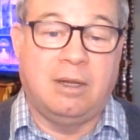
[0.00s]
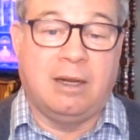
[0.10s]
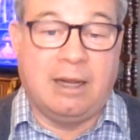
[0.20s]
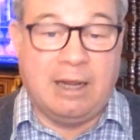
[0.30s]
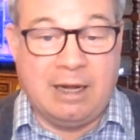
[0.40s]

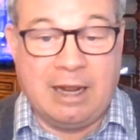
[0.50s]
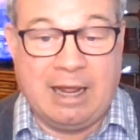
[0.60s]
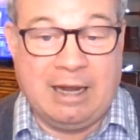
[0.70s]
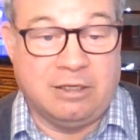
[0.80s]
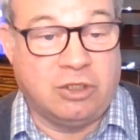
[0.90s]
And
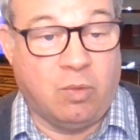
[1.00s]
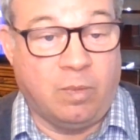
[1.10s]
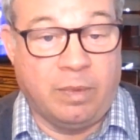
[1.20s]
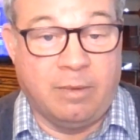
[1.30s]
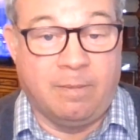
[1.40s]
so
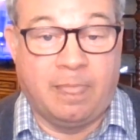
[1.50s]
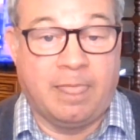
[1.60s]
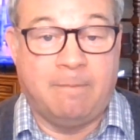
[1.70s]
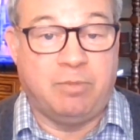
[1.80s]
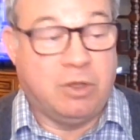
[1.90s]

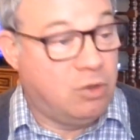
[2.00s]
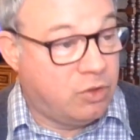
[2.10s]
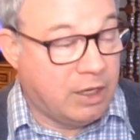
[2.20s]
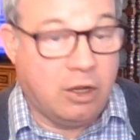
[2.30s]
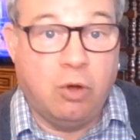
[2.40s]
you
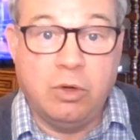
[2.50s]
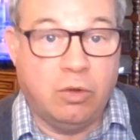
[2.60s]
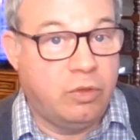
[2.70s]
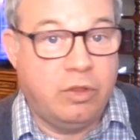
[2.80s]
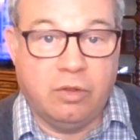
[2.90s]
think, oh no,
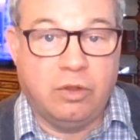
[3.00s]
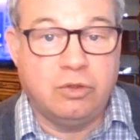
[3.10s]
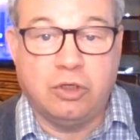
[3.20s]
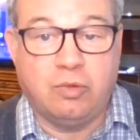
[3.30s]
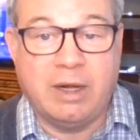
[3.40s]
they'll
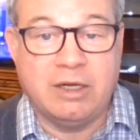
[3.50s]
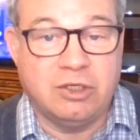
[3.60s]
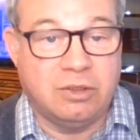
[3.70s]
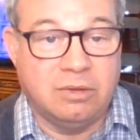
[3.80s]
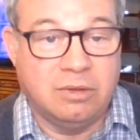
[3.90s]
just write
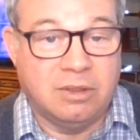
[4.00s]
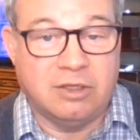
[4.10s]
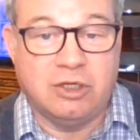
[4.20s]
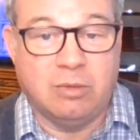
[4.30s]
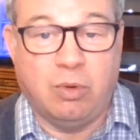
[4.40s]
a
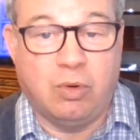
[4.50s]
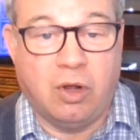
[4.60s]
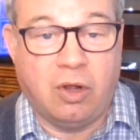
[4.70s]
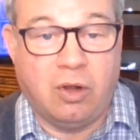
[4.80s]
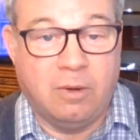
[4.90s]
simple
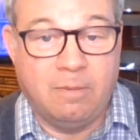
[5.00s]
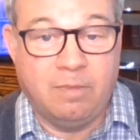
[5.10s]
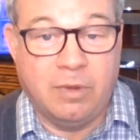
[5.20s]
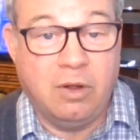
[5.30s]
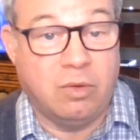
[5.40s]
call.
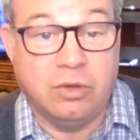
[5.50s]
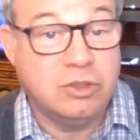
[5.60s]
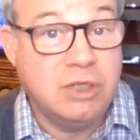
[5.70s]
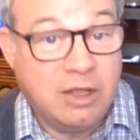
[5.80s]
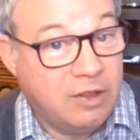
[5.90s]
No, there's
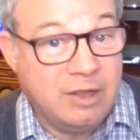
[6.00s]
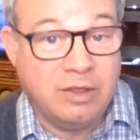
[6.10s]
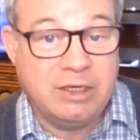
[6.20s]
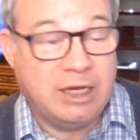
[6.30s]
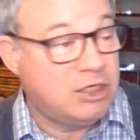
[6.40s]
nothing in the
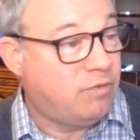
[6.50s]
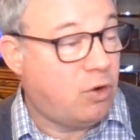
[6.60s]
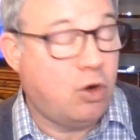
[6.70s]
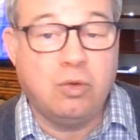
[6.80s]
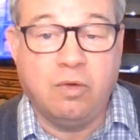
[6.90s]
text of
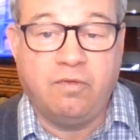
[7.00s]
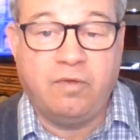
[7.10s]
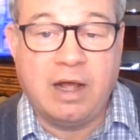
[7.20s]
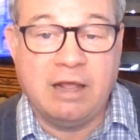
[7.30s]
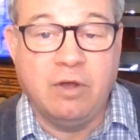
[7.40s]
Article
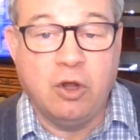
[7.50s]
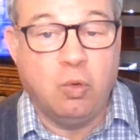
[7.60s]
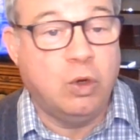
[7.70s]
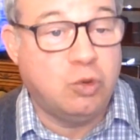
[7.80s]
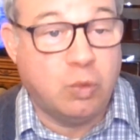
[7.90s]
5
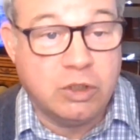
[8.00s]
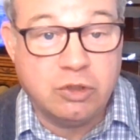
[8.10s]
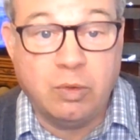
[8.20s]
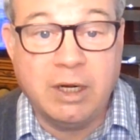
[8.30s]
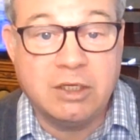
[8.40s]
which
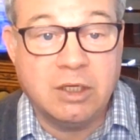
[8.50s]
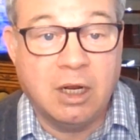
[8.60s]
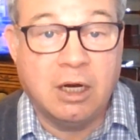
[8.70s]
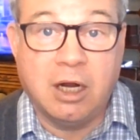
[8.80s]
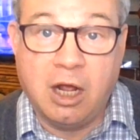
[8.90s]
restricts
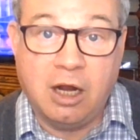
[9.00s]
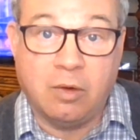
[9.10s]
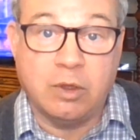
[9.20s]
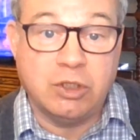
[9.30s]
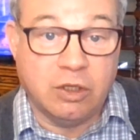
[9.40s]

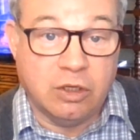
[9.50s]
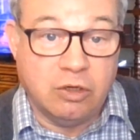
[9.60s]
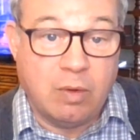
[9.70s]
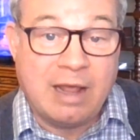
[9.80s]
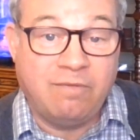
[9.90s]
Congress in the
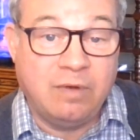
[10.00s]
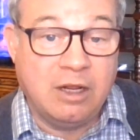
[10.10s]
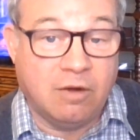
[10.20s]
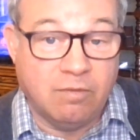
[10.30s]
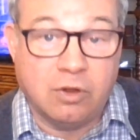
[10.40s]
drafting
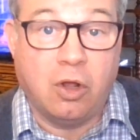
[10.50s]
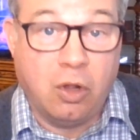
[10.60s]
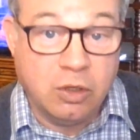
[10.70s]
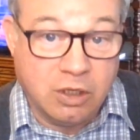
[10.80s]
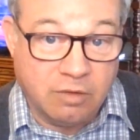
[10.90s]
of the call
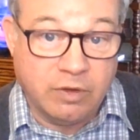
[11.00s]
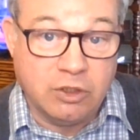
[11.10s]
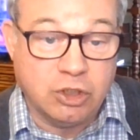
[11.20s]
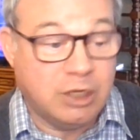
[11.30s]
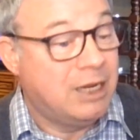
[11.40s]
to
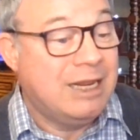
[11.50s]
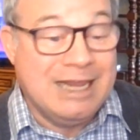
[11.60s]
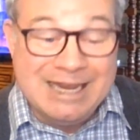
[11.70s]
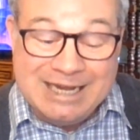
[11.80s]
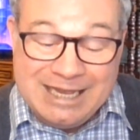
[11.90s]
convention
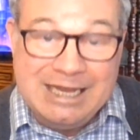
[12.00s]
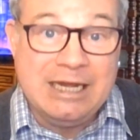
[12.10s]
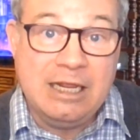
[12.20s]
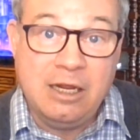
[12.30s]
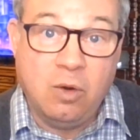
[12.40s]
in
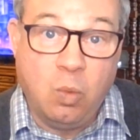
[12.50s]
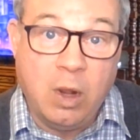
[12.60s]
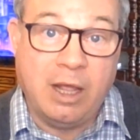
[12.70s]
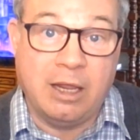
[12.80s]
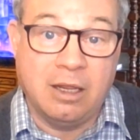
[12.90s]
any
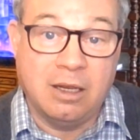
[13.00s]
way.